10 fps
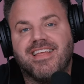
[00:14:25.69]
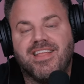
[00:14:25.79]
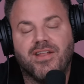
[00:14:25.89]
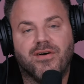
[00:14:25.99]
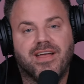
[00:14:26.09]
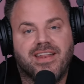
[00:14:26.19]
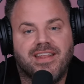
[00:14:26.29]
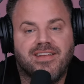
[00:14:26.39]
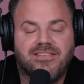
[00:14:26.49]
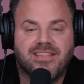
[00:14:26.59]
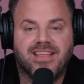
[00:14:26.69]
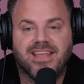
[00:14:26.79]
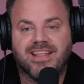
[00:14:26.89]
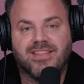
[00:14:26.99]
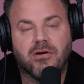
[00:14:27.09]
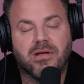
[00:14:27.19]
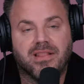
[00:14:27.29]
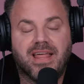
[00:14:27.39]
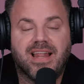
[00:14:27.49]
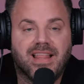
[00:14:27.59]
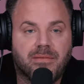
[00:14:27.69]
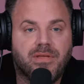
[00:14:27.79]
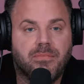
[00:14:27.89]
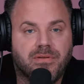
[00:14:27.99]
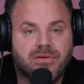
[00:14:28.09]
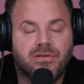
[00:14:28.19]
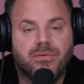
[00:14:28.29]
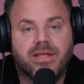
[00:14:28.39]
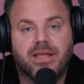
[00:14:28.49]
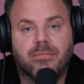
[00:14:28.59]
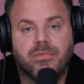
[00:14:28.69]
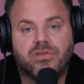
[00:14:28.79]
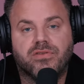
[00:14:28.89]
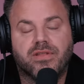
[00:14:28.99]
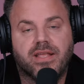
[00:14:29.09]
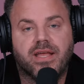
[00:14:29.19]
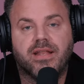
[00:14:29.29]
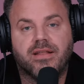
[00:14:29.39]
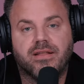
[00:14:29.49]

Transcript: You know, and here's the thing: no, not a lot of people are doing it, but just again,